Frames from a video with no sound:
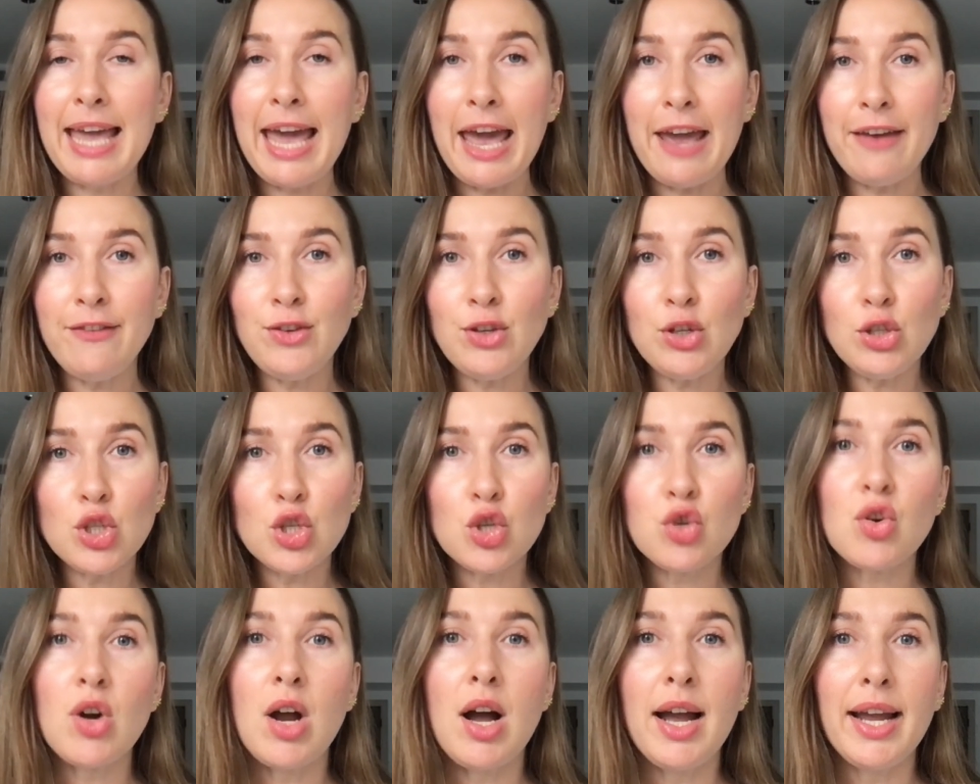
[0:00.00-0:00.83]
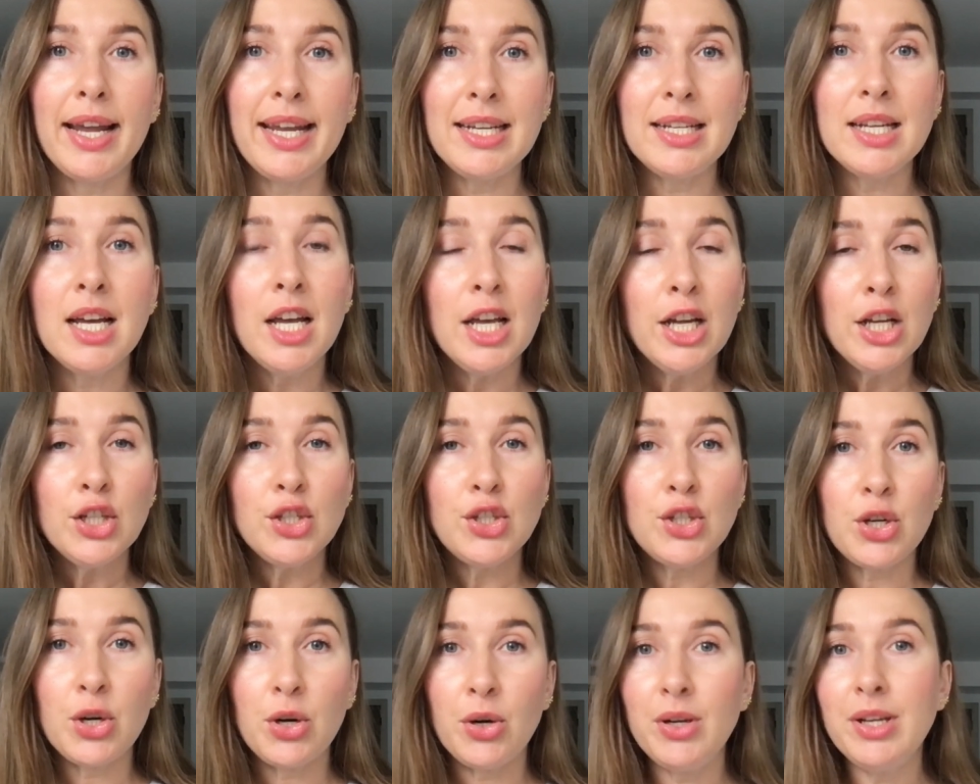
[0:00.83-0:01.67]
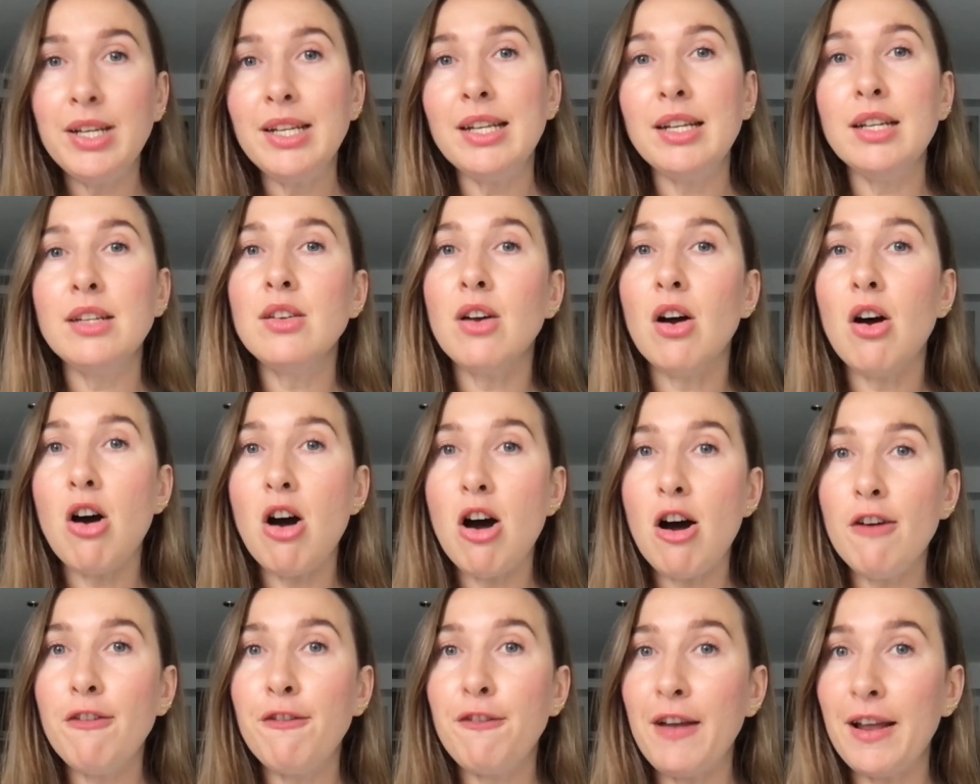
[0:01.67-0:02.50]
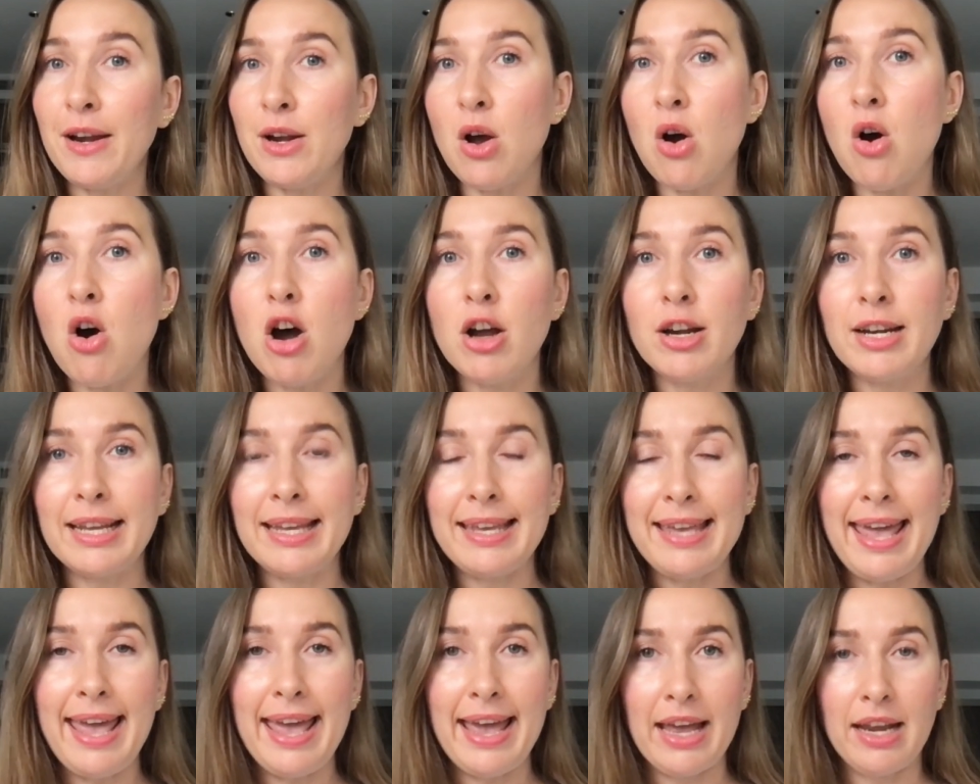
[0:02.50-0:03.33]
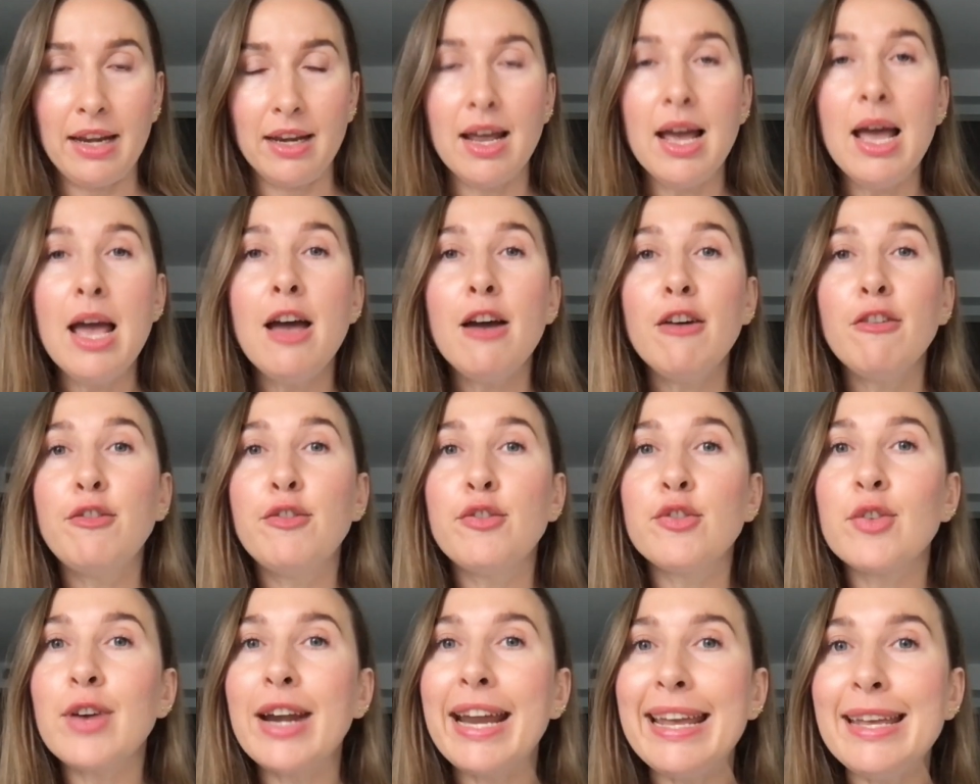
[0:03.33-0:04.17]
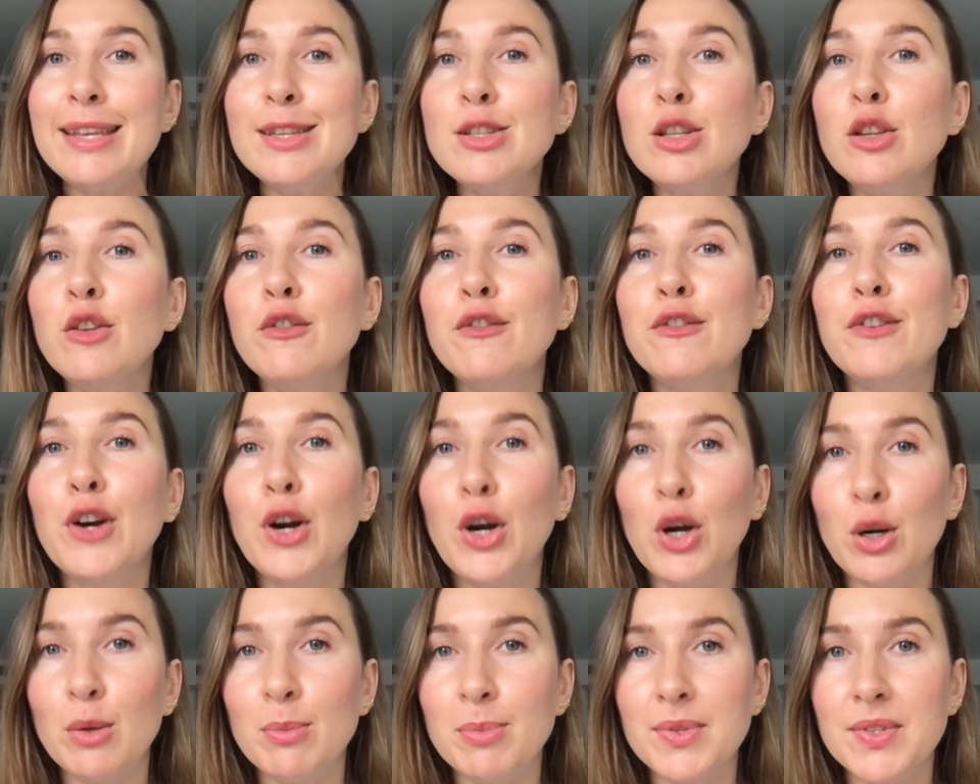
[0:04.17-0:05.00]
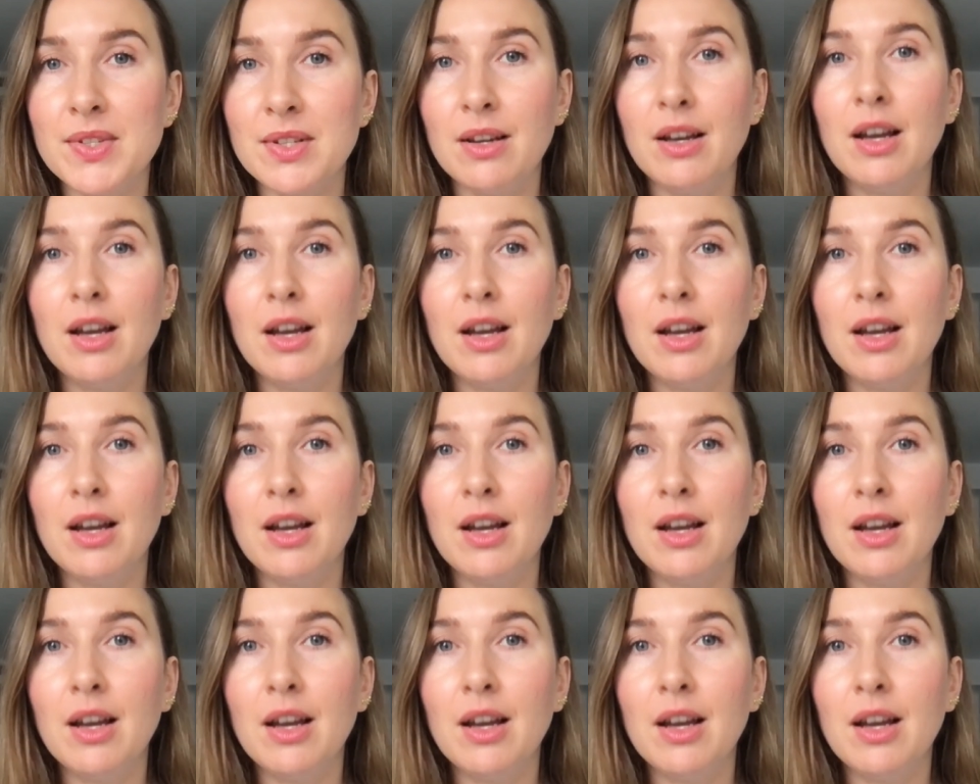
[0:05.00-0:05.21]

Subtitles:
have you tried turning it off and on again? Phrasal verbs.